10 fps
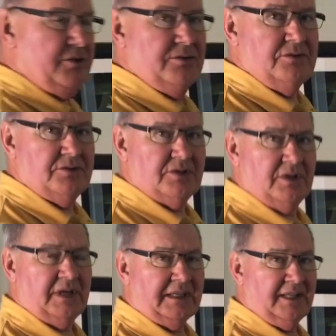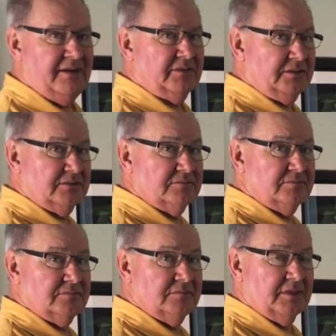use a level.
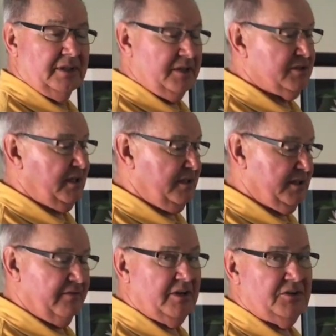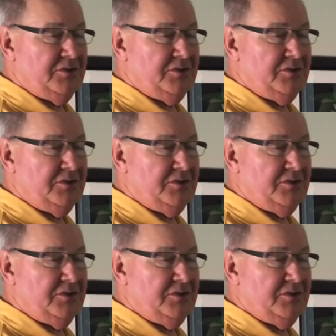In this case I've got a